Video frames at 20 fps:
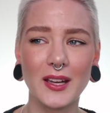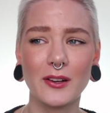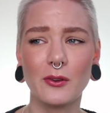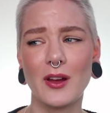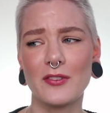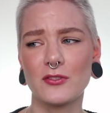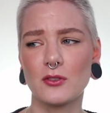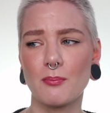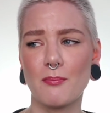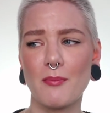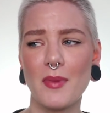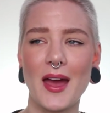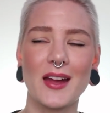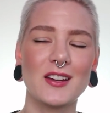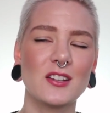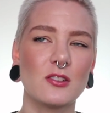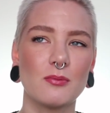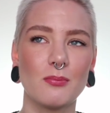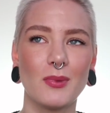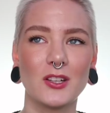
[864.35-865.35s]
I don't have to
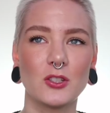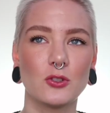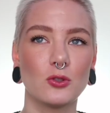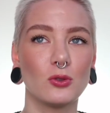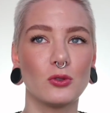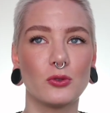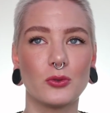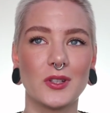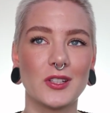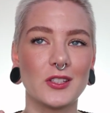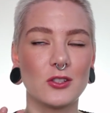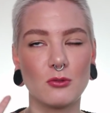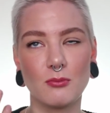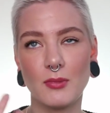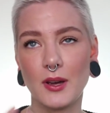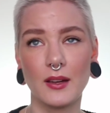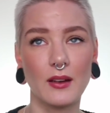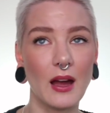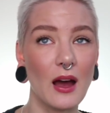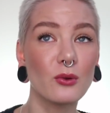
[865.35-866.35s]
match my jewelry to
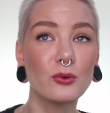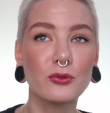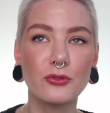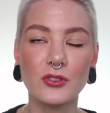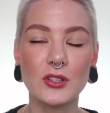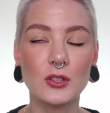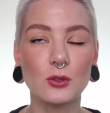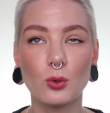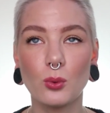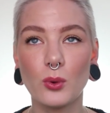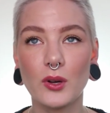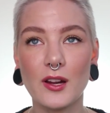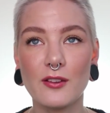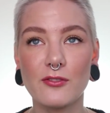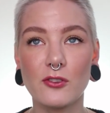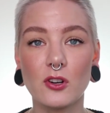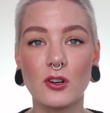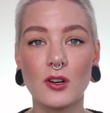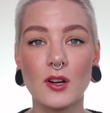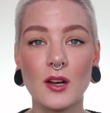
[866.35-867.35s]
my outfit or
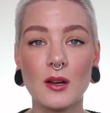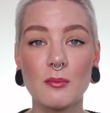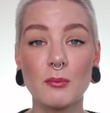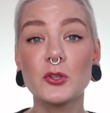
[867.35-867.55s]
whatever.